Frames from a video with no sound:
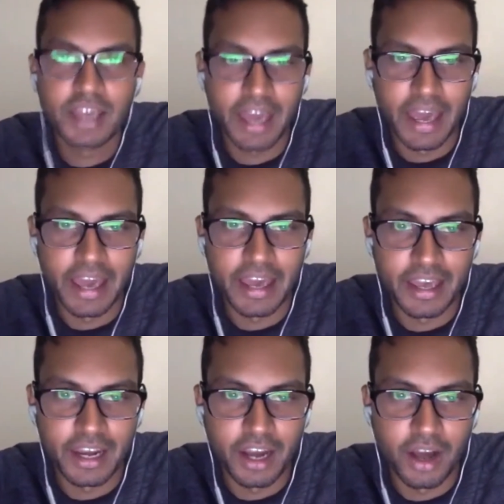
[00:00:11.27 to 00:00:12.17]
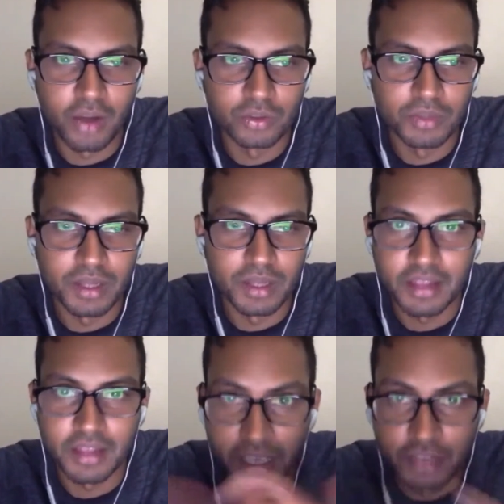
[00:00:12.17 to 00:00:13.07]
and ultimately
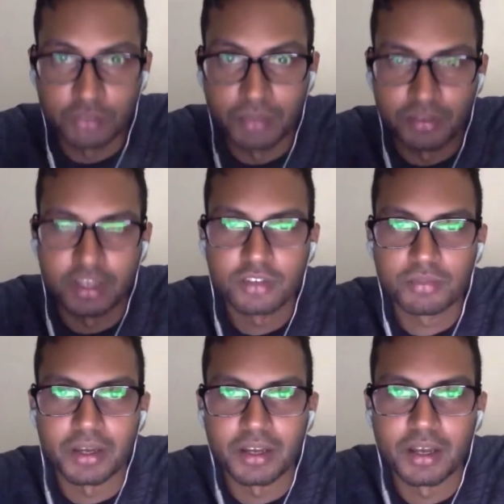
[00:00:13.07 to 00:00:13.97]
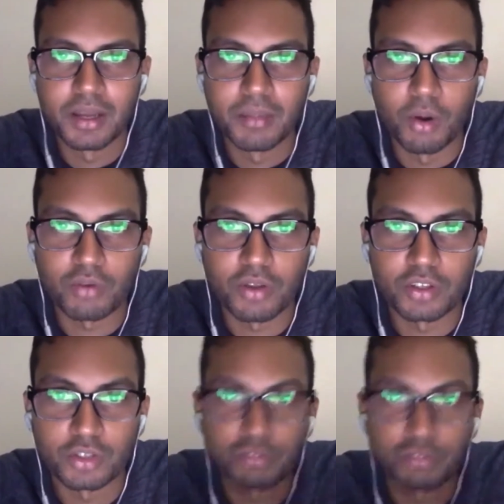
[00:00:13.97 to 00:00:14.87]
like his business, but overall the
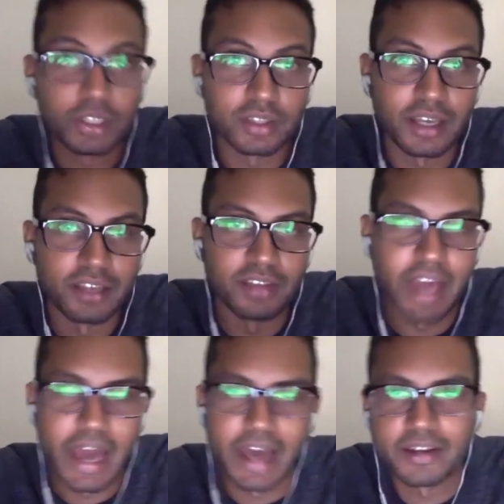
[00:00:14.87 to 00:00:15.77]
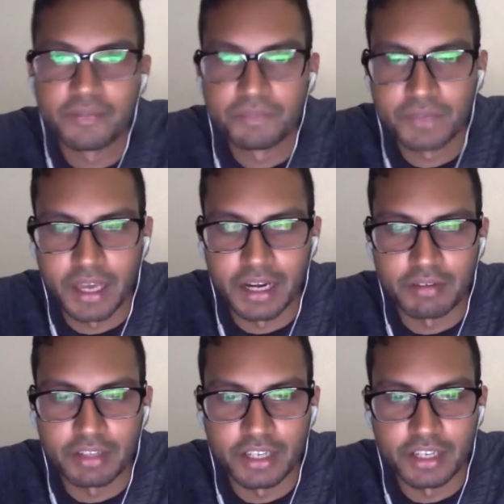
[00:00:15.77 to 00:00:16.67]
transformation that he's had and
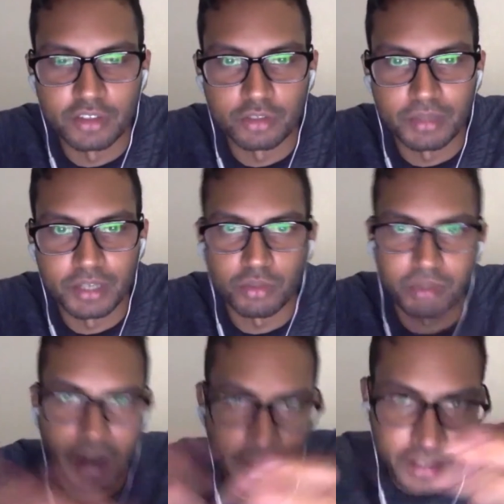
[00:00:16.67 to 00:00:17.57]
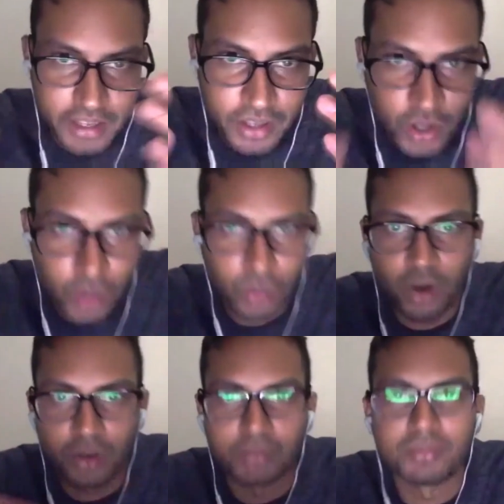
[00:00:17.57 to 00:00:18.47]
everything that he's experienced. So Bradley,
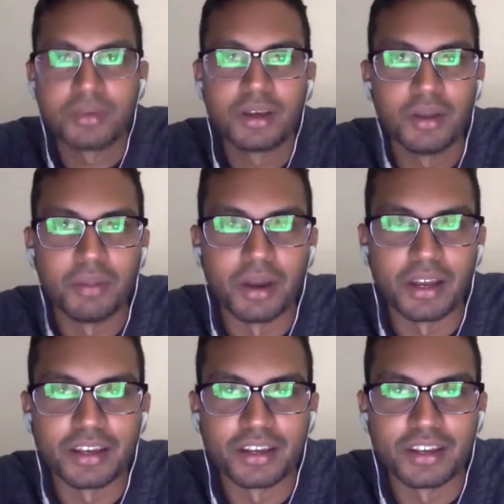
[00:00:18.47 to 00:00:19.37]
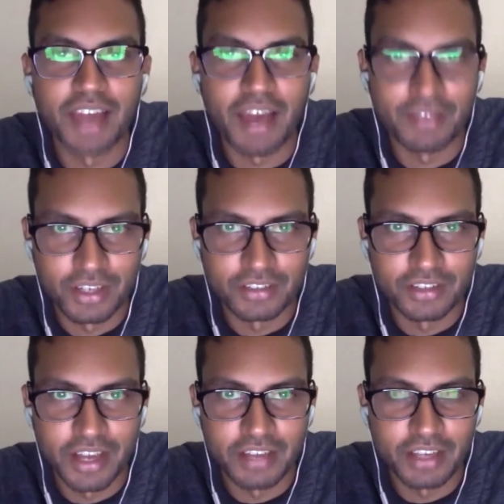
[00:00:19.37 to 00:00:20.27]
welcome, buddy. Good to have you here
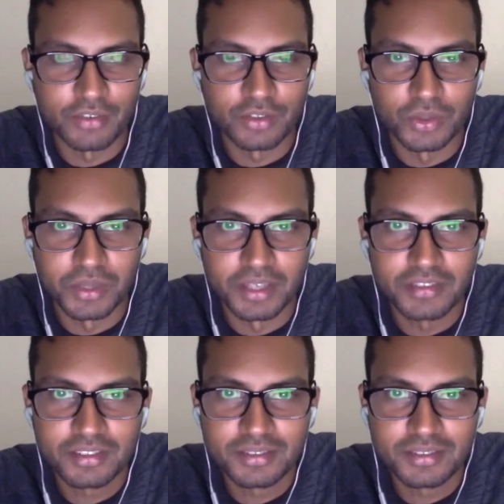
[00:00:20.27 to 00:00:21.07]
today. Thank you for doing this.